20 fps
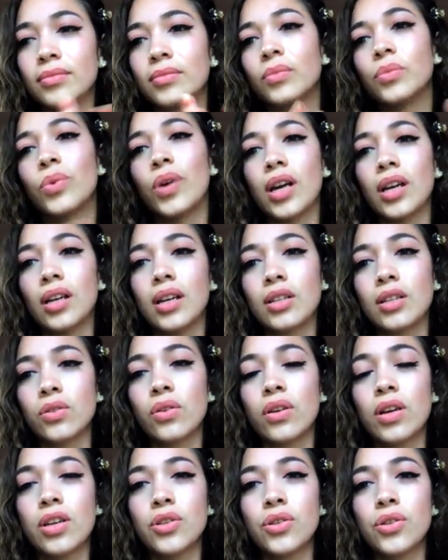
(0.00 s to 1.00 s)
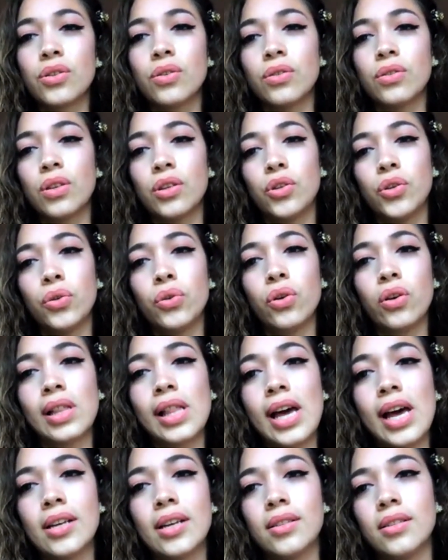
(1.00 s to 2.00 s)
Like right, if they were wearing a tux,
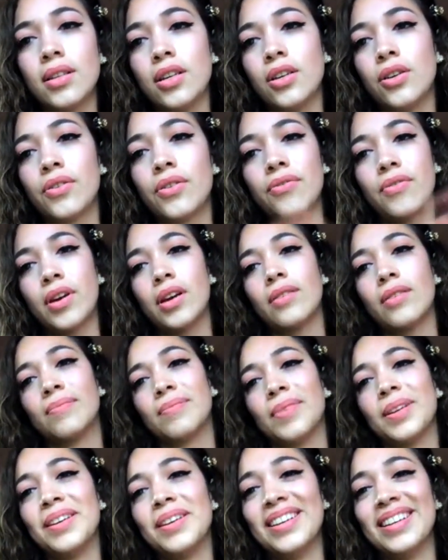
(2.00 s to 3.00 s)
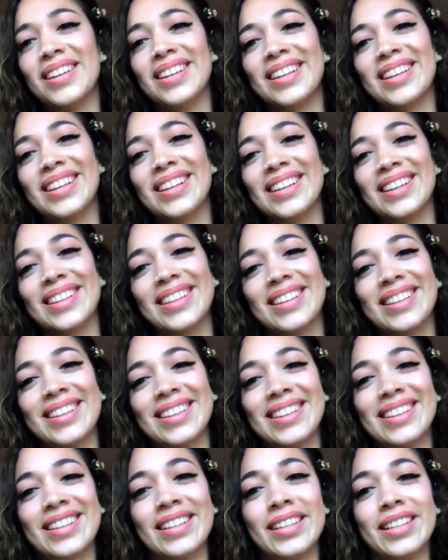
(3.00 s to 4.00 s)
you're fine. They're wearing a tux, you
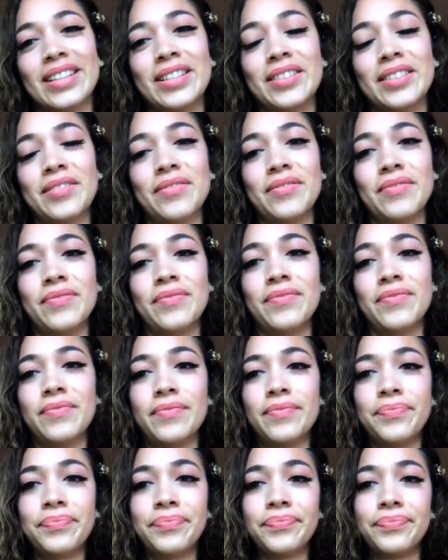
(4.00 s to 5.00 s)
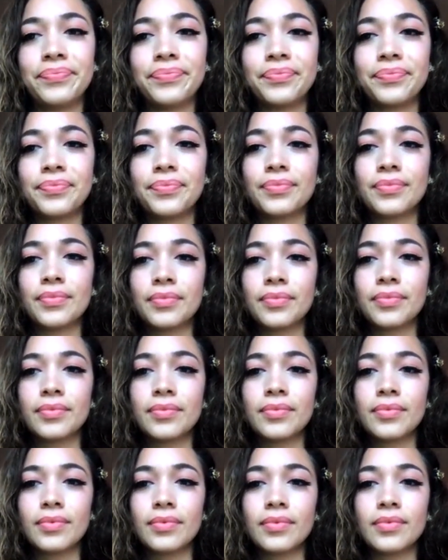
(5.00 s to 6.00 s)
know, they have got to be wearing a bow tie.
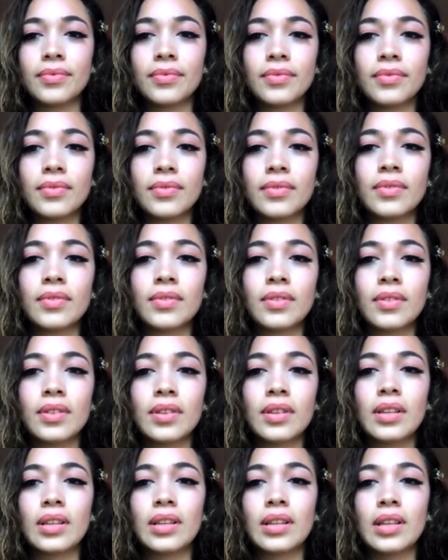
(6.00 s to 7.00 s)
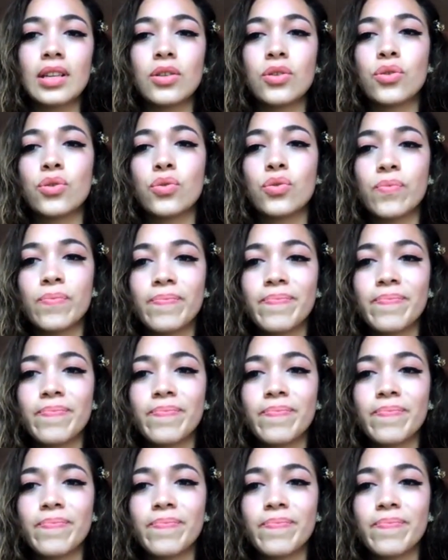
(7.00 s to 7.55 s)
So, yeah. It's true.